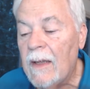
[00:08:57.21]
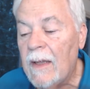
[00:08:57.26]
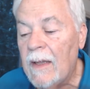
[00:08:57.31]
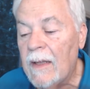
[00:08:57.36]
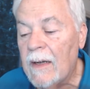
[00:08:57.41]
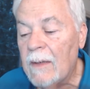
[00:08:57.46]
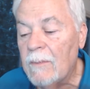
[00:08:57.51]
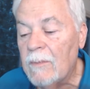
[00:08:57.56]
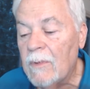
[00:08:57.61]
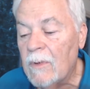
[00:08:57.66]

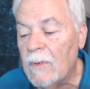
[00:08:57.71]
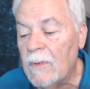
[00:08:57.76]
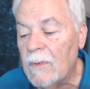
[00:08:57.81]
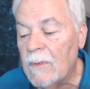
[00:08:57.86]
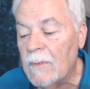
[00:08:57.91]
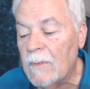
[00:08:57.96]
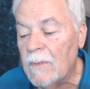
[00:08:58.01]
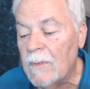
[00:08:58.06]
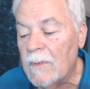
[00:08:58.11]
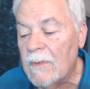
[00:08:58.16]
And
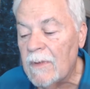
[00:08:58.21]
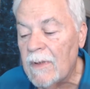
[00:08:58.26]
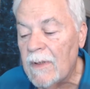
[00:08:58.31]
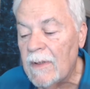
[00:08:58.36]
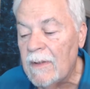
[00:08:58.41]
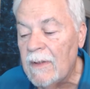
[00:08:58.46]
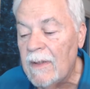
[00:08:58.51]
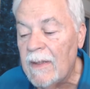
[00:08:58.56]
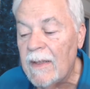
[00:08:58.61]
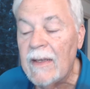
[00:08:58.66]

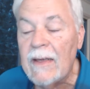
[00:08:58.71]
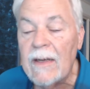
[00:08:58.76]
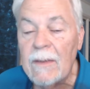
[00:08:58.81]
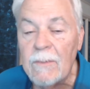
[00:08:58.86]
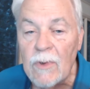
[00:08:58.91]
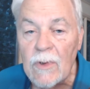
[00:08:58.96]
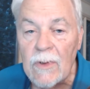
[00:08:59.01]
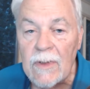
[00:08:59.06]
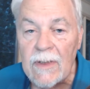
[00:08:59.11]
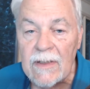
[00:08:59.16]
then
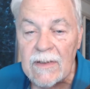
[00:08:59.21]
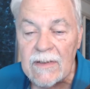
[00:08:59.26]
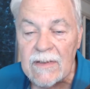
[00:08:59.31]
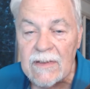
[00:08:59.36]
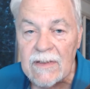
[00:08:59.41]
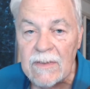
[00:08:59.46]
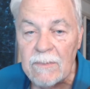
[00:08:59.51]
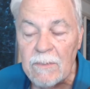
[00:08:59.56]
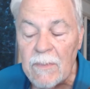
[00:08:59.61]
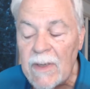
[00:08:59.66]
I'm going to hit
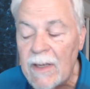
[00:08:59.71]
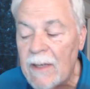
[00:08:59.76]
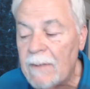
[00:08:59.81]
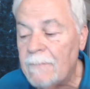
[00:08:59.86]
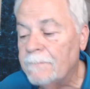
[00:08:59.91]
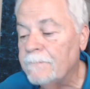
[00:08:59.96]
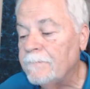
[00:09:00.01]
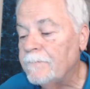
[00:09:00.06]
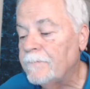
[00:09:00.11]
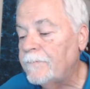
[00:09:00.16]

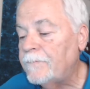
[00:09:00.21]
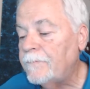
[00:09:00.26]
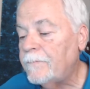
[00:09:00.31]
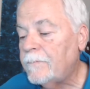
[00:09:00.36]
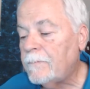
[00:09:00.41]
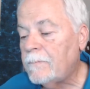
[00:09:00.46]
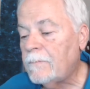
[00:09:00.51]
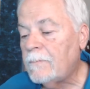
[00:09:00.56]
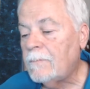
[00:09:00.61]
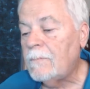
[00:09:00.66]
submit,
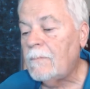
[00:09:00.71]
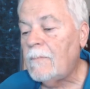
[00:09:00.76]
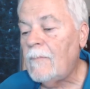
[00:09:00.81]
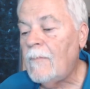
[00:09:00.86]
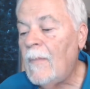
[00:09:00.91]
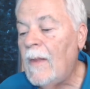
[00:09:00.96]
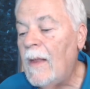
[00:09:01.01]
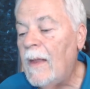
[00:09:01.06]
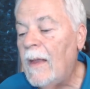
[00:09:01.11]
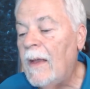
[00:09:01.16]

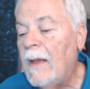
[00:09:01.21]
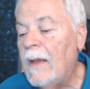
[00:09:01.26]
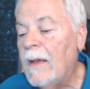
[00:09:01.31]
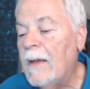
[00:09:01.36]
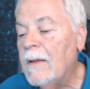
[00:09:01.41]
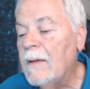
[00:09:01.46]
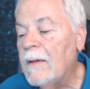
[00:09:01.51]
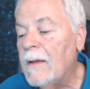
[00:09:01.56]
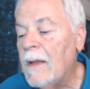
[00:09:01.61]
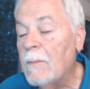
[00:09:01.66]

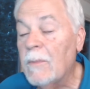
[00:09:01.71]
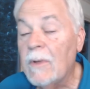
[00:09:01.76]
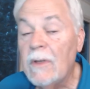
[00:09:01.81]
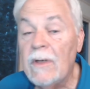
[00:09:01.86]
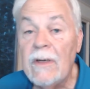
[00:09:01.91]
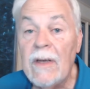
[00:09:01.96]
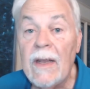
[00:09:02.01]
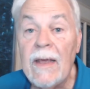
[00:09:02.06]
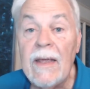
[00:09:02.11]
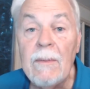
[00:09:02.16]
and I'm going
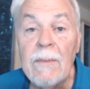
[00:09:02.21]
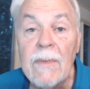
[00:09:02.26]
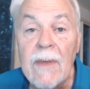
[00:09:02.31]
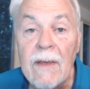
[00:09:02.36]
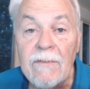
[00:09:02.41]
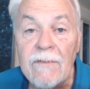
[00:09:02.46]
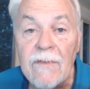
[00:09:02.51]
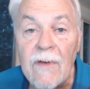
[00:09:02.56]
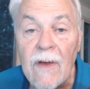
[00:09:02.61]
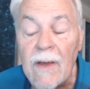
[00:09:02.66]
to name
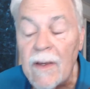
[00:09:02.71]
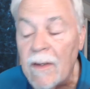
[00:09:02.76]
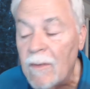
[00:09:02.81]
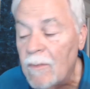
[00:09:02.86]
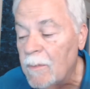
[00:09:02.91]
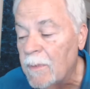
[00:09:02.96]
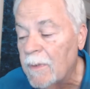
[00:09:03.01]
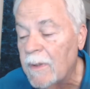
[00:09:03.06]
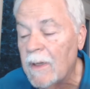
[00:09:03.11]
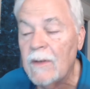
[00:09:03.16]
that
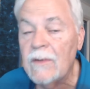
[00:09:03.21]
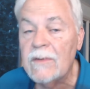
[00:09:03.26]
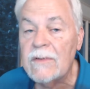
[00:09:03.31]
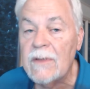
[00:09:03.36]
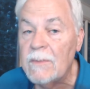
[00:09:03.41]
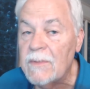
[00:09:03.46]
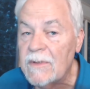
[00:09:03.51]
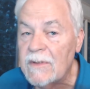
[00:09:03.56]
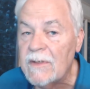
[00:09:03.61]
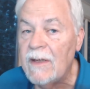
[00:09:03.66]
file because I'm